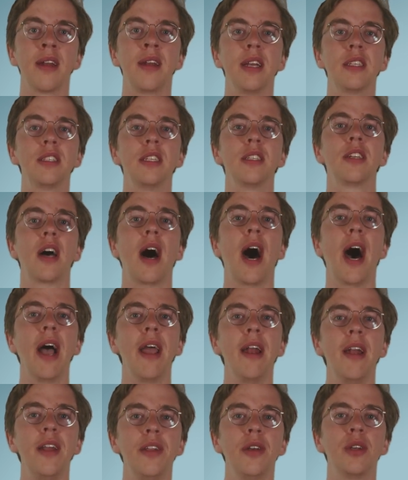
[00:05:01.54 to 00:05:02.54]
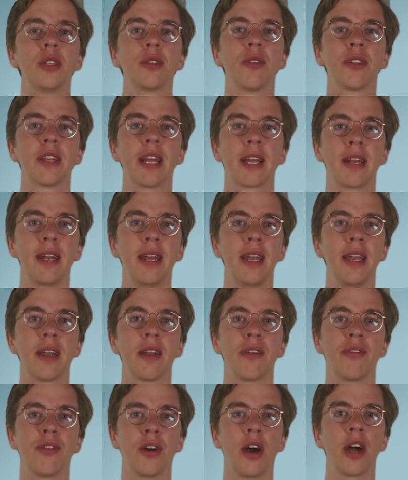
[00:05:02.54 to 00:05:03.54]
This is a highly useful
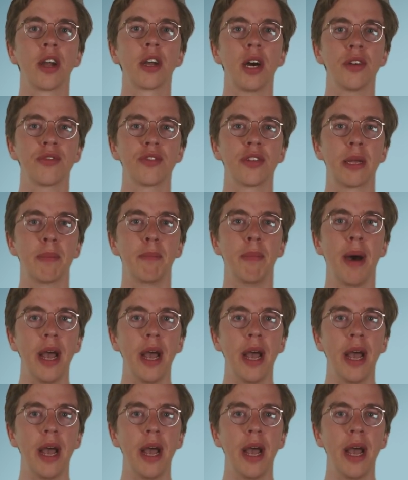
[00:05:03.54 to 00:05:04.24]
technique for uncovering